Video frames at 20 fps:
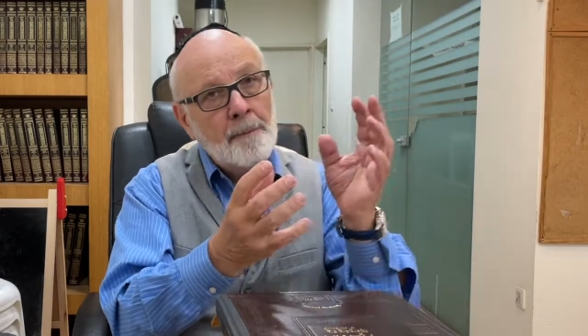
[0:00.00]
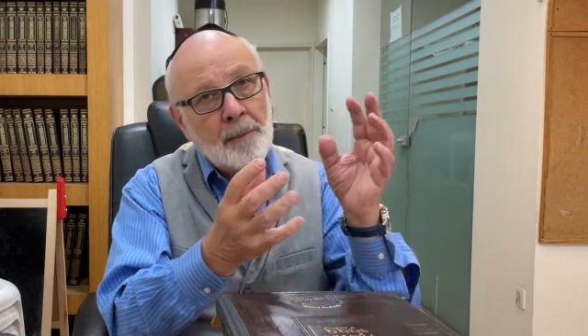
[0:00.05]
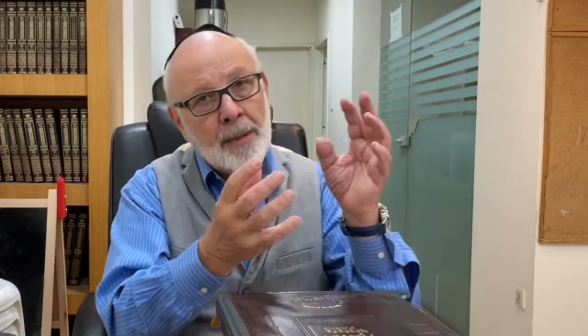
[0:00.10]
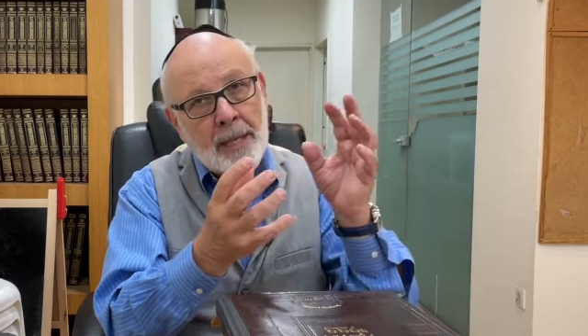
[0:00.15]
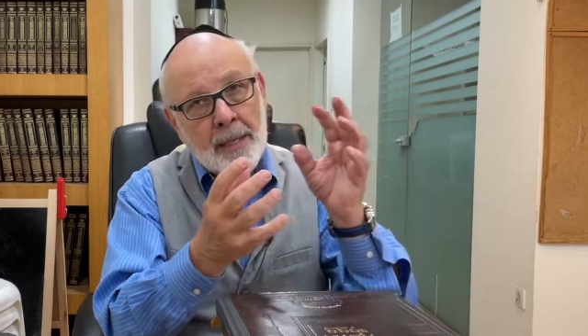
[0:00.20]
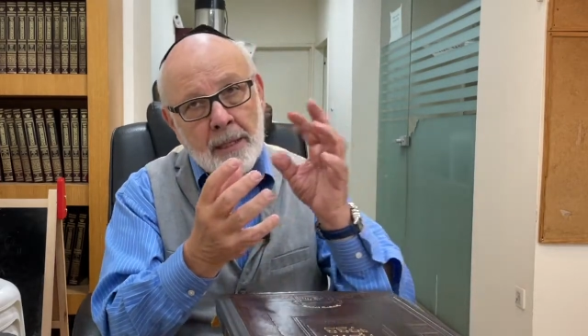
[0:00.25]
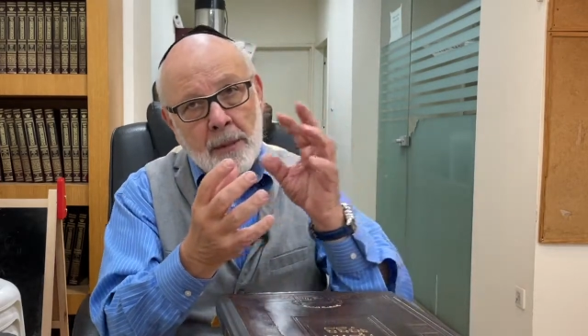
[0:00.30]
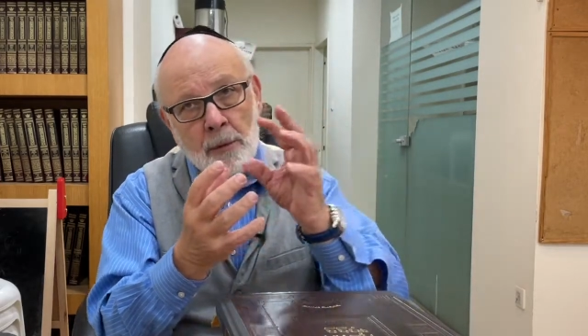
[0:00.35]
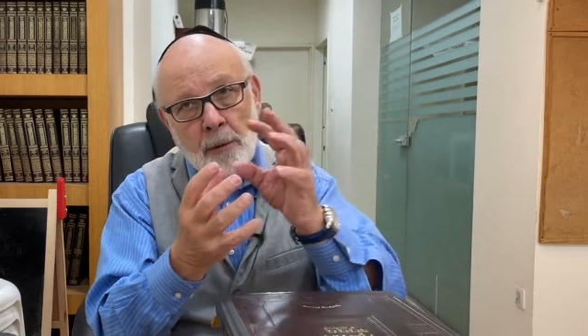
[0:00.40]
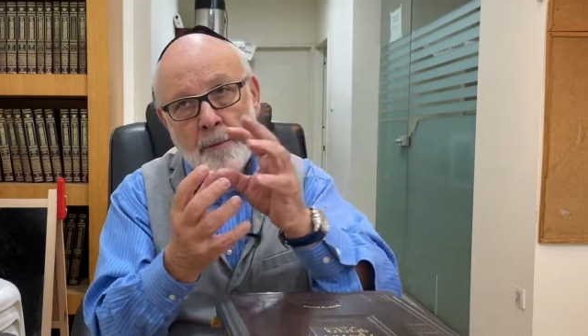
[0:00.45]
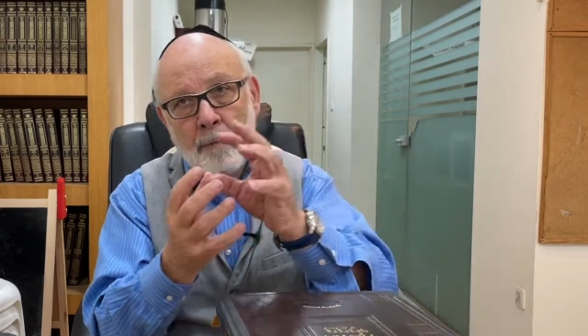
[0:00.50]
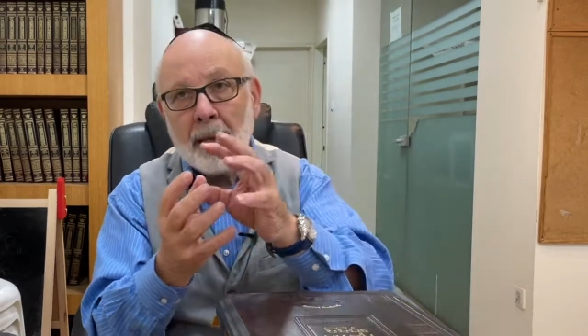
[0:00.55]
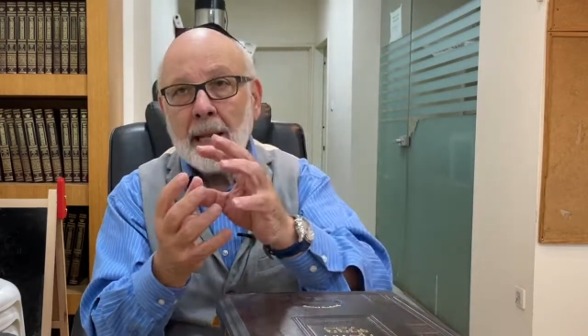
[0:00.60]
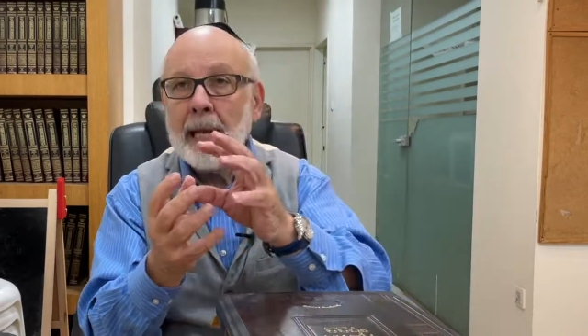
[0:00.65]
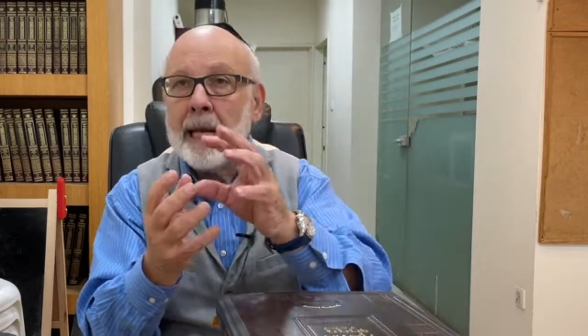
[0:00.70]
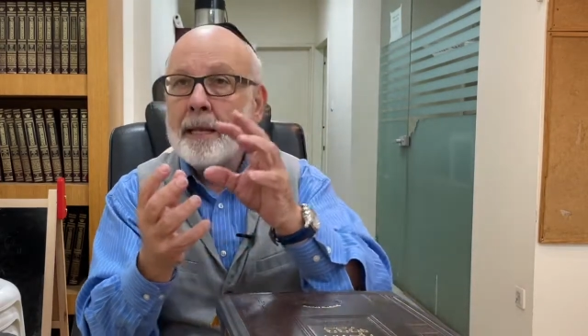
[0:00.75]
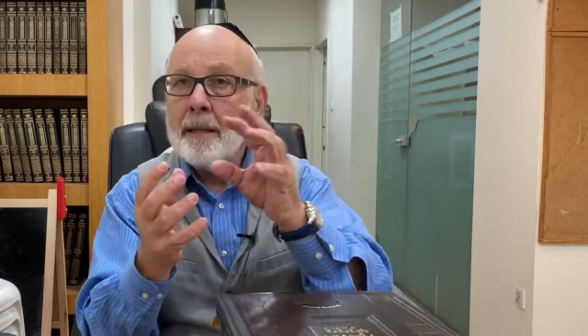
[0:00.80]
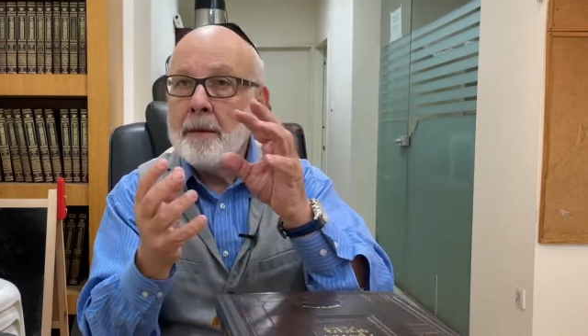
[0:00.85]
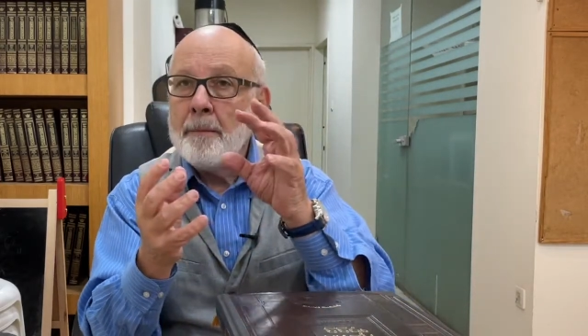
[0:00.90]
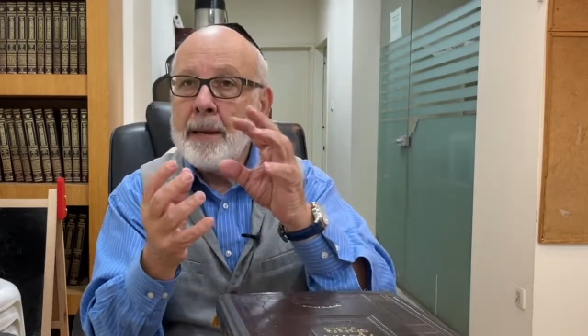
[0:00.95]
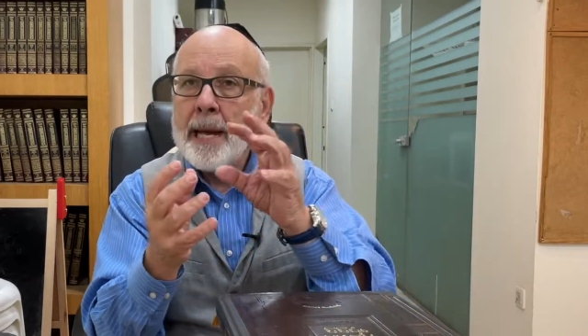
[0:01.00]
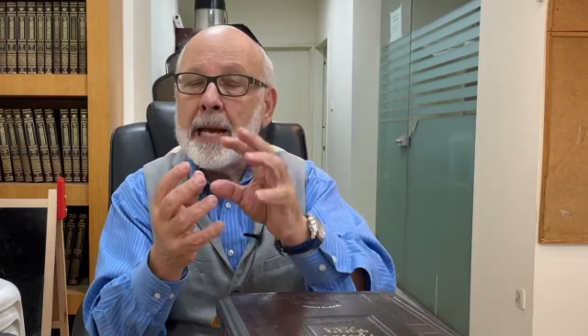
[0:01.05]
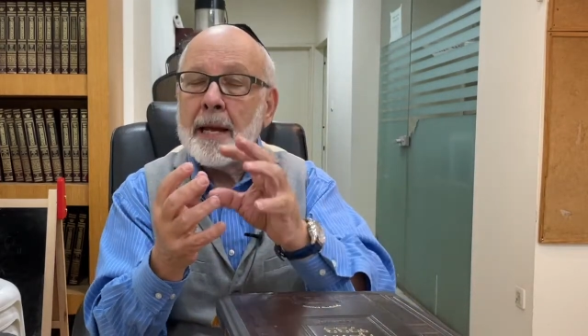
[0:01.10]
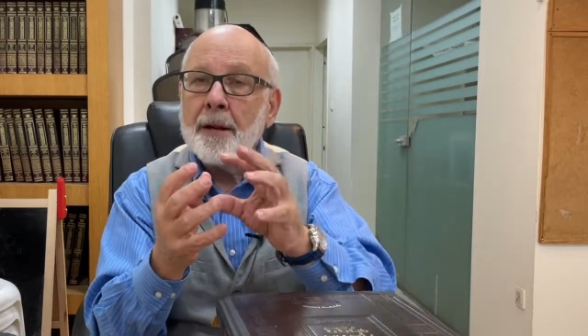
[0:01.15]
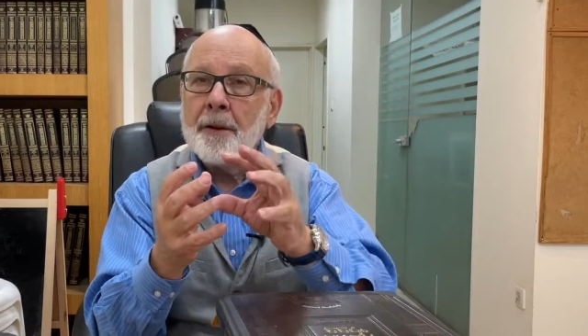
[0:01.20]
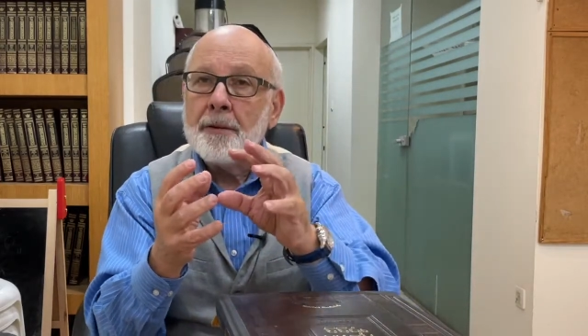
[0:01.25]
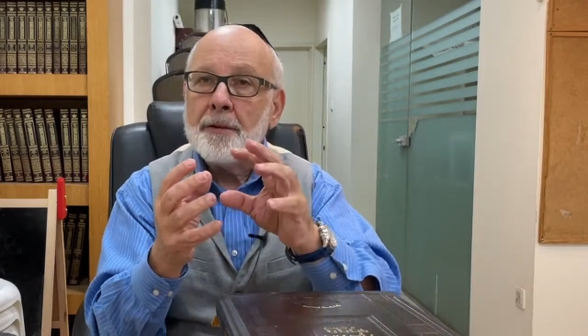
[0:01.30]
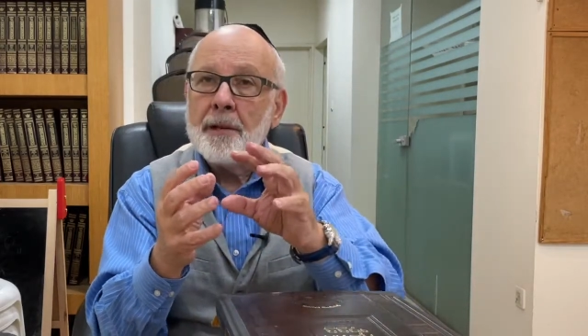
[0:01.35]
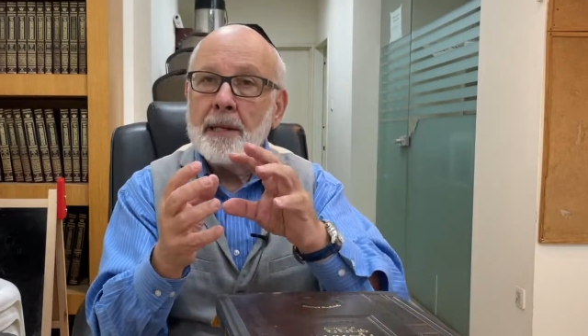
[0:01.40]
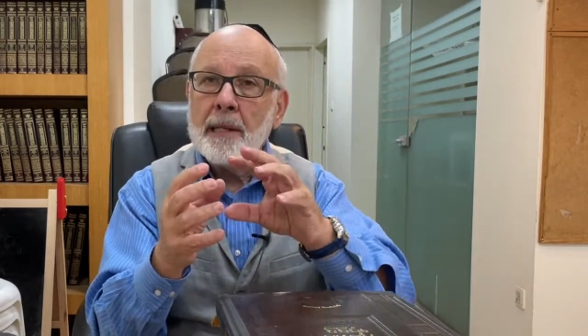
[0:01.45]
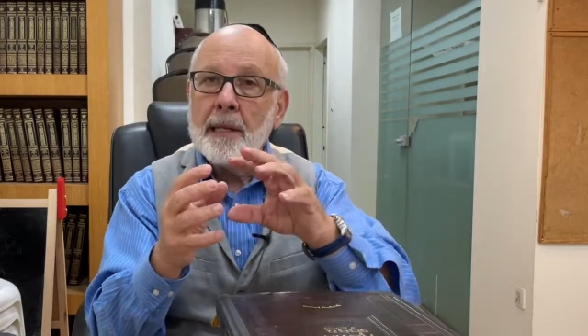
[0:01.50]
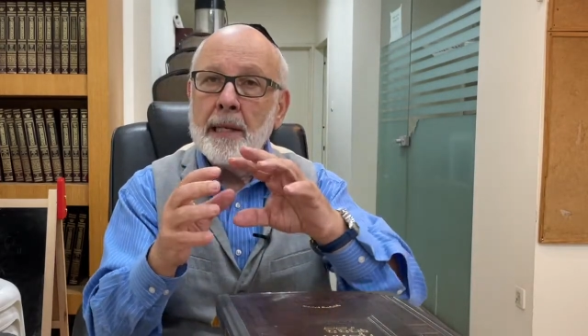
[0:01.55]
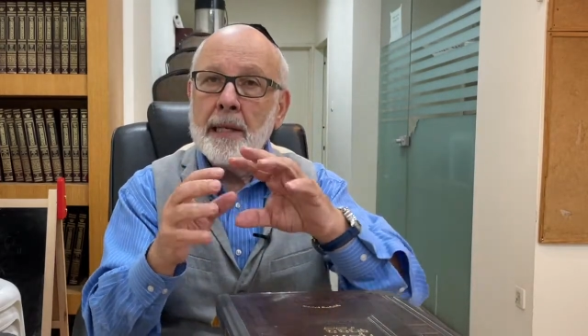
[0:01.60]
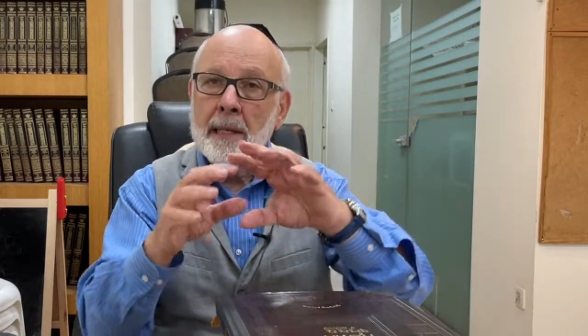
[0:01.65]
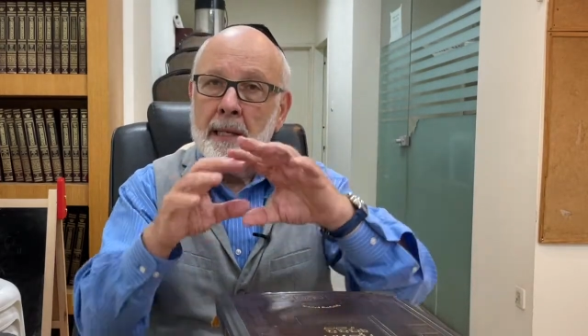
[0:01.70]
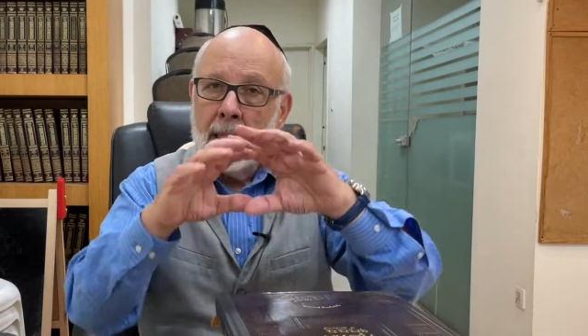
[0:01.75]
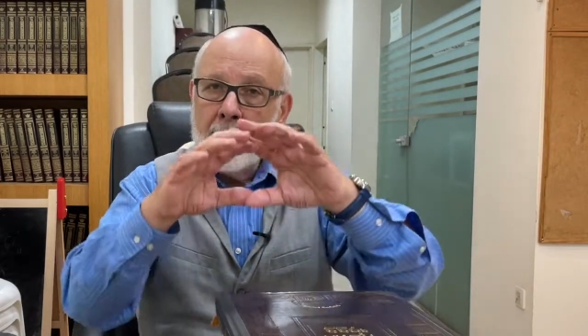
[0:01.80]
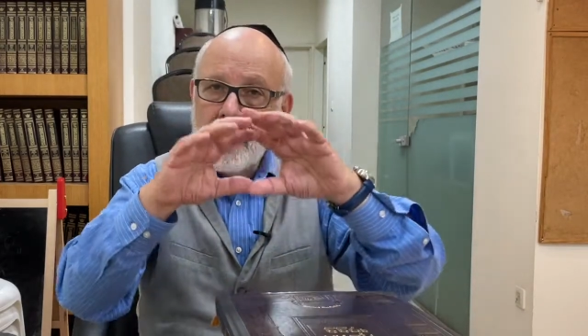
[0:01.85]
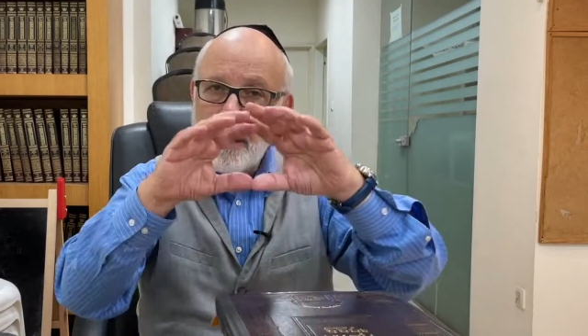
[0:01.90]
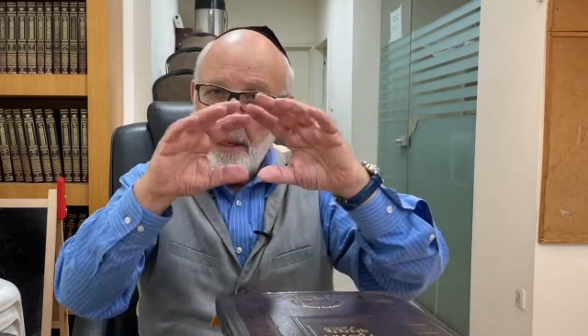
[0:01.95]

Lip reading: and to apply them accurately